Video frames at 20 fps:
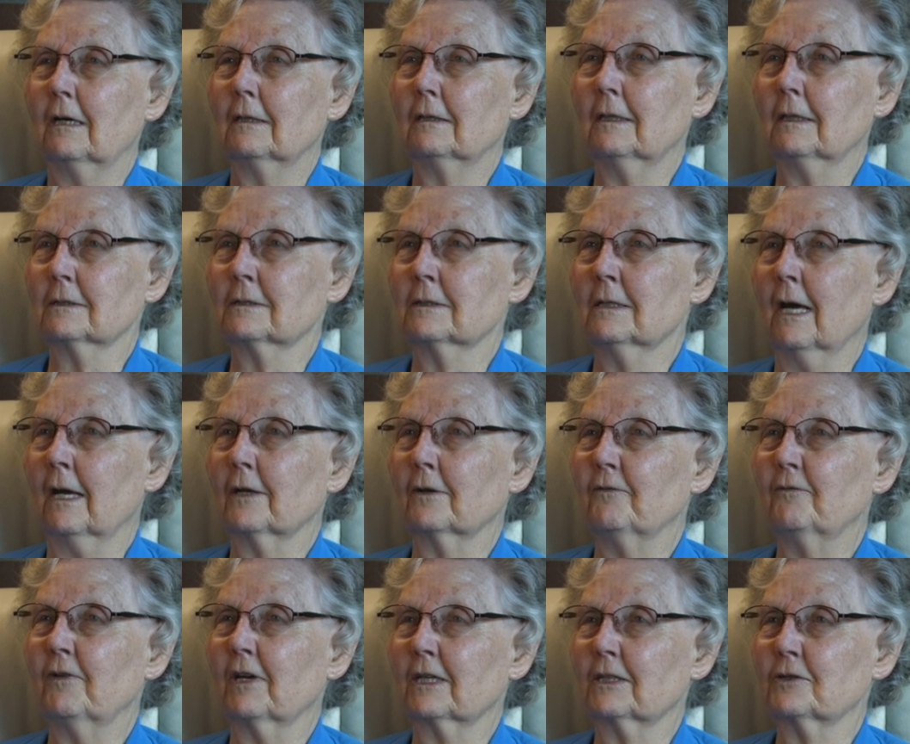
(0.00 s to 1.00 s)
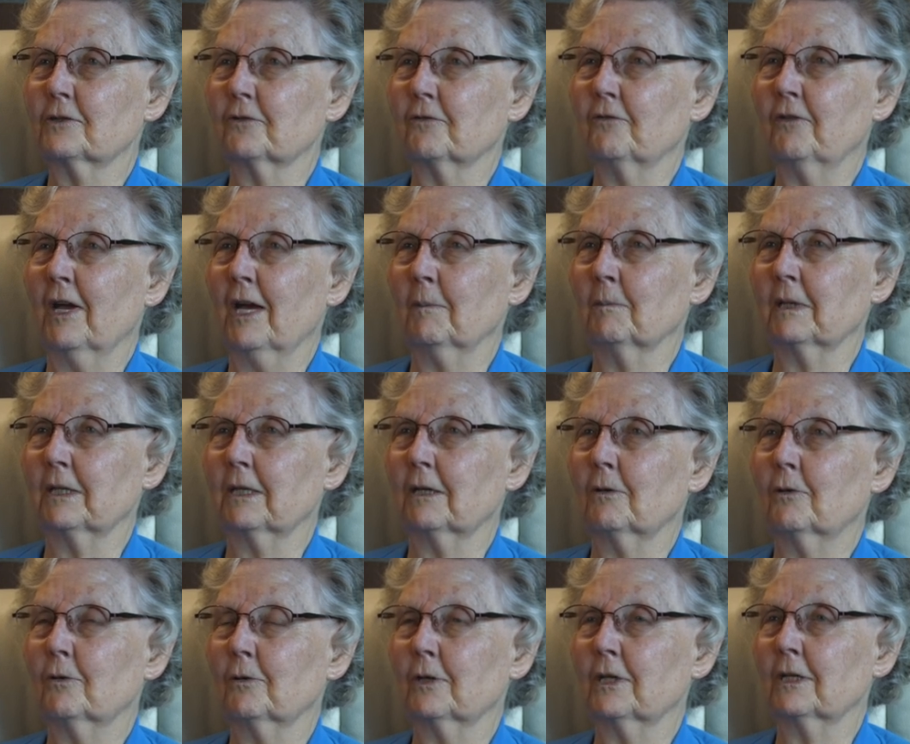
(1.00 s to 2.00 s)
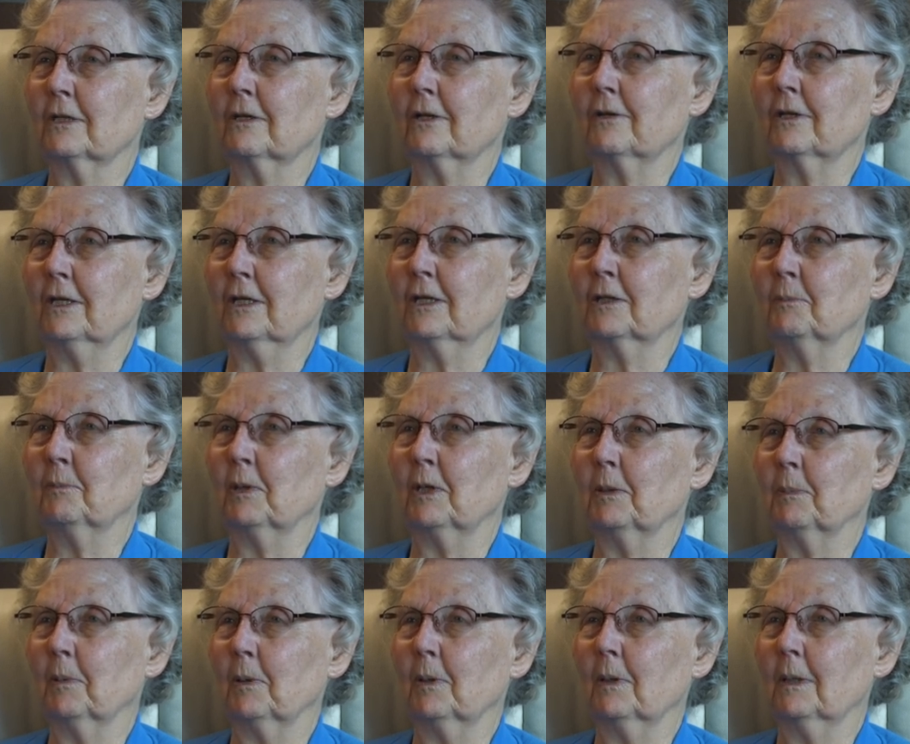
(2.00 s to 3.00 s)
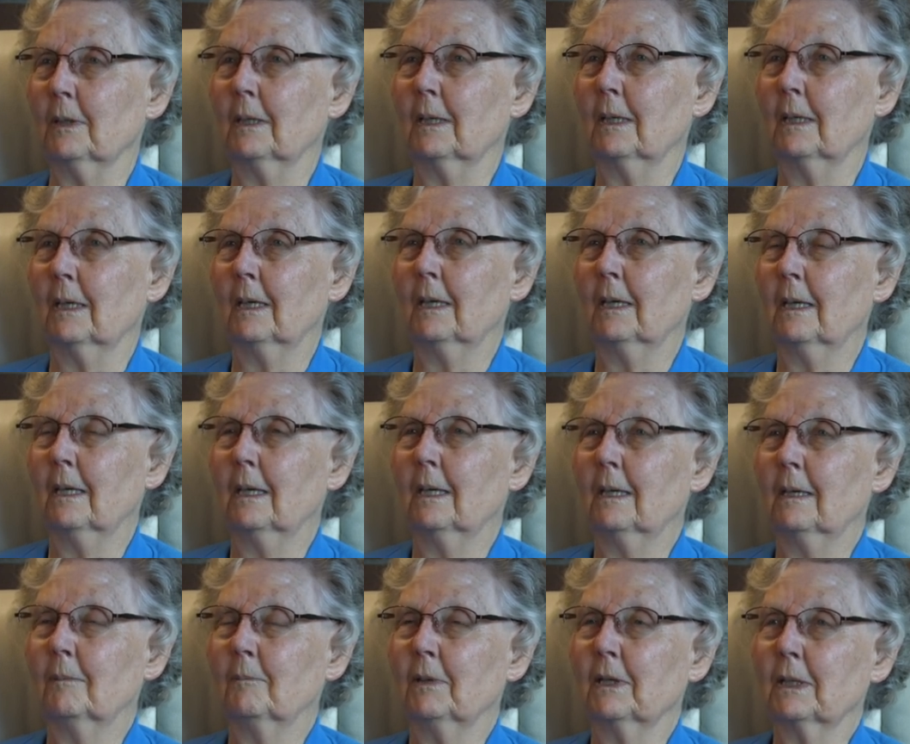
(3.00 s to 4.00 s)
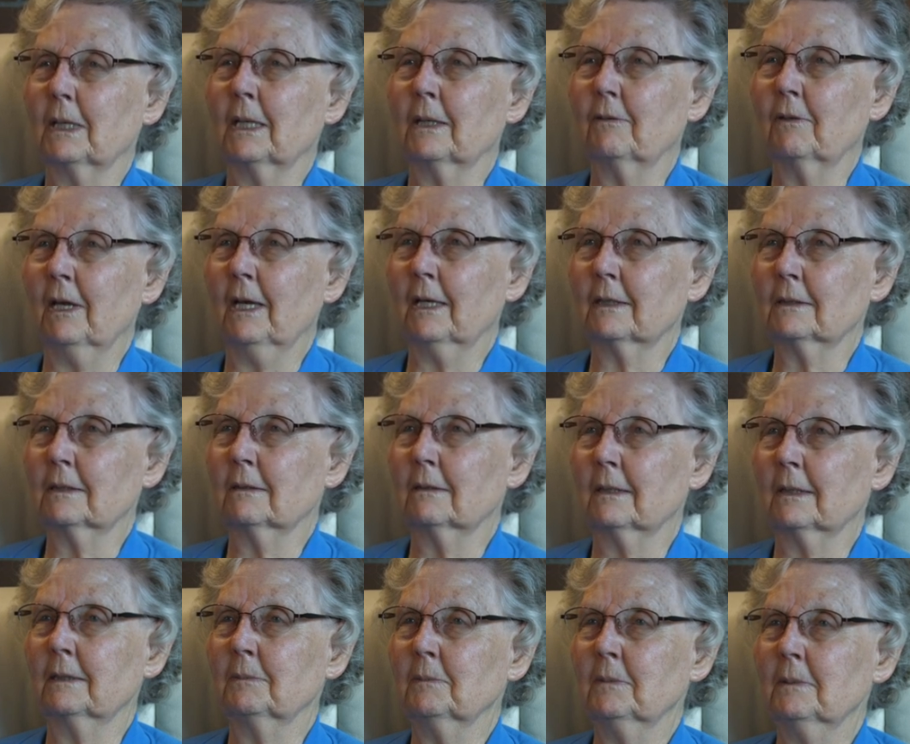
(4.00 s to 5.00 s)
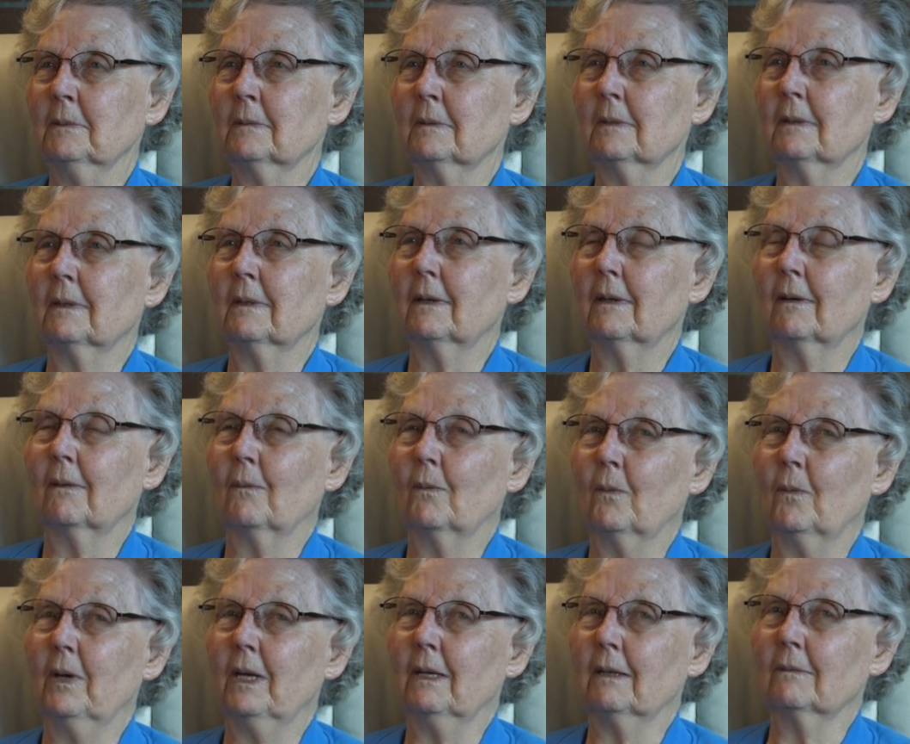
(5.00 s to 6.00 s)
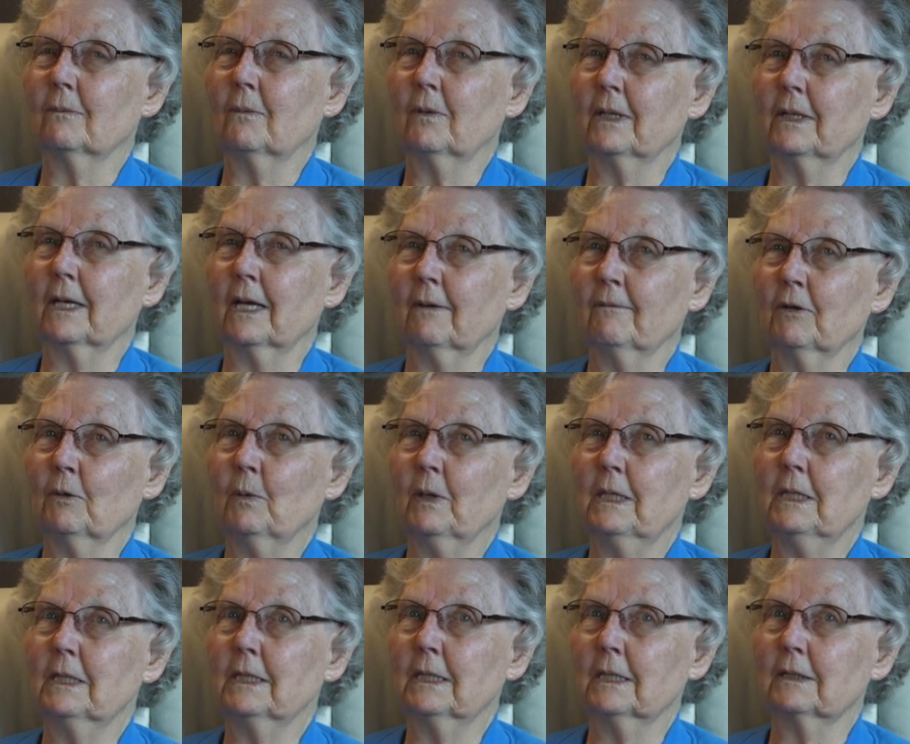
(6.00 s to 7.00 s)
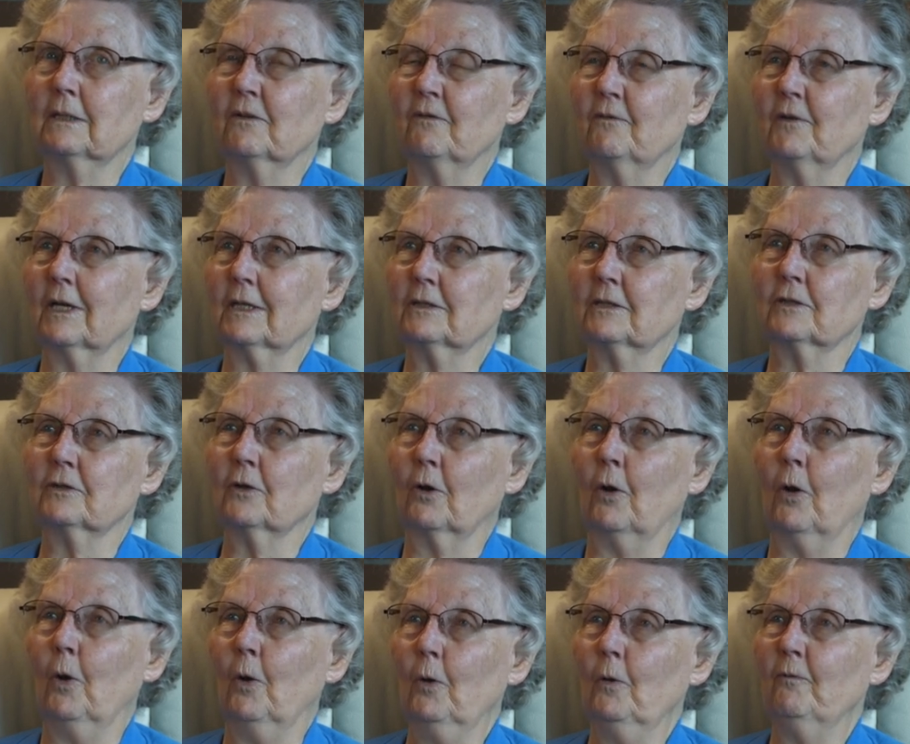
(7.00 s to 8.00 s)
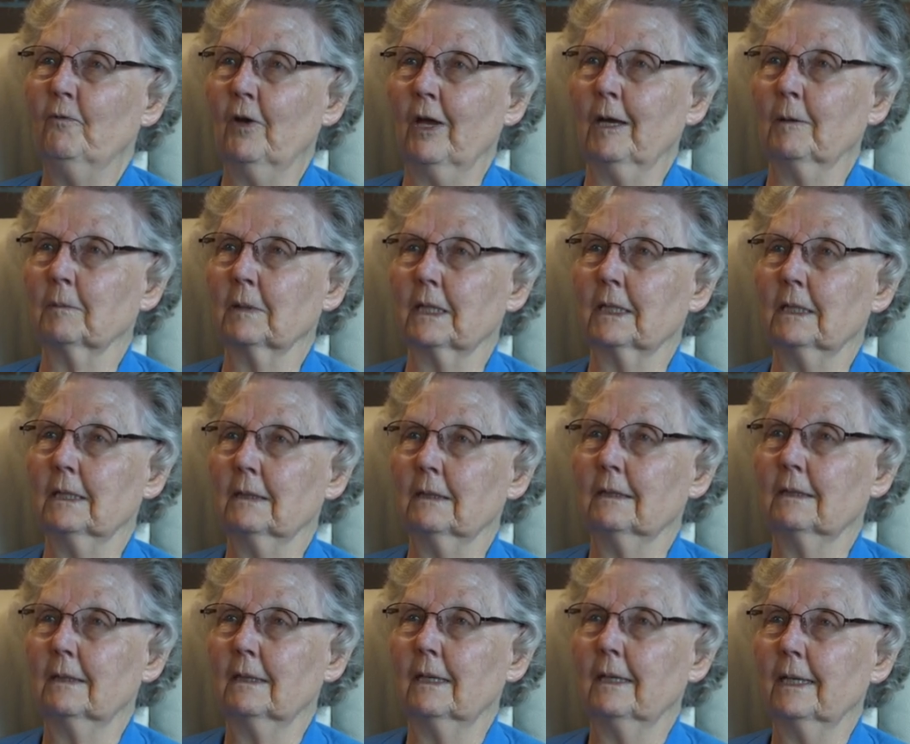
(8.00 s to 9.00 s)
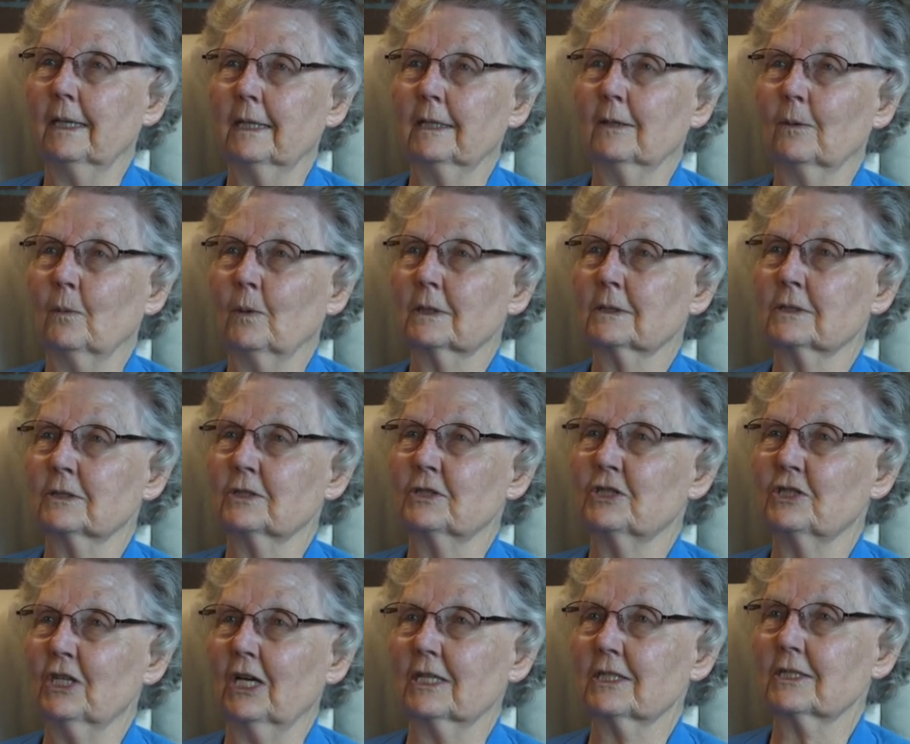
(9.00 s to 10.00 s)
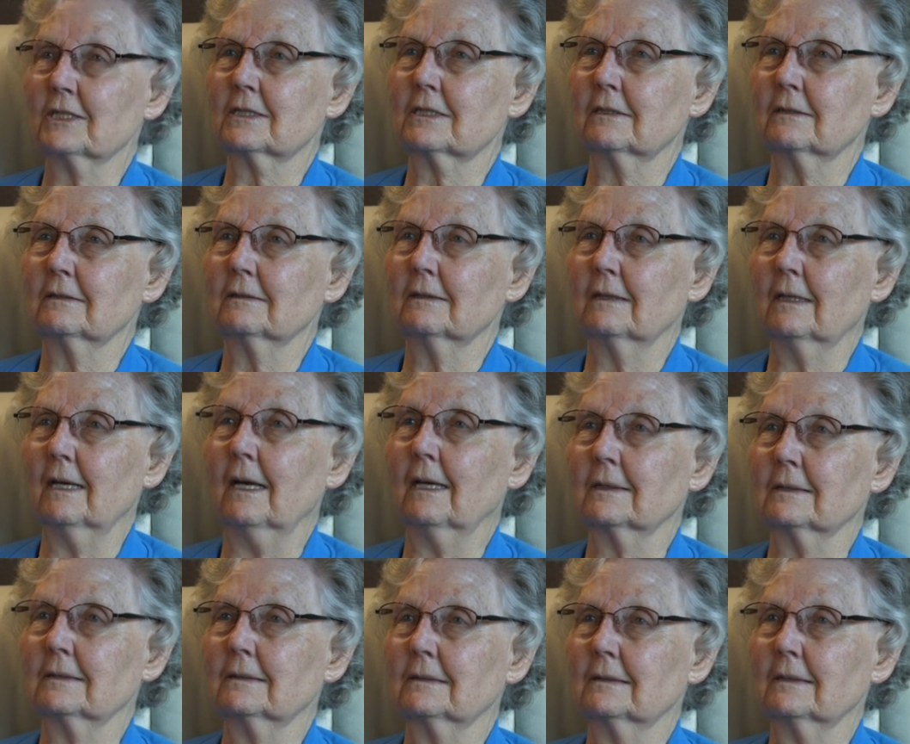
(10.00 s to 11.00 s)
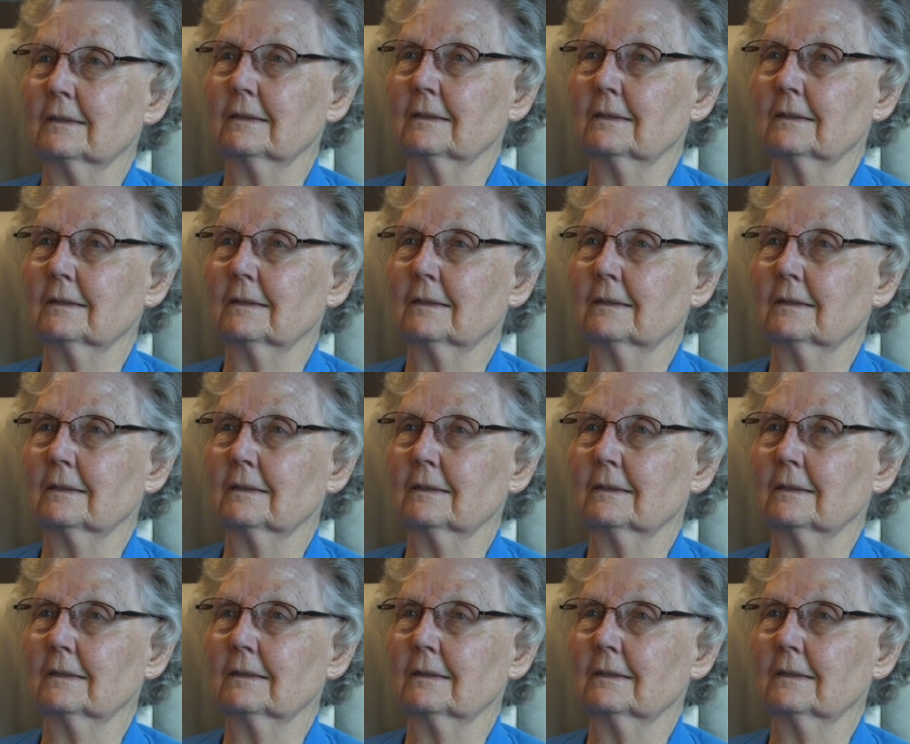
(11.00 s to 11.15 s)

does not affect your family, according to the young people. But at that time, we, whatever we did affected the whole family, and it wasn't just us.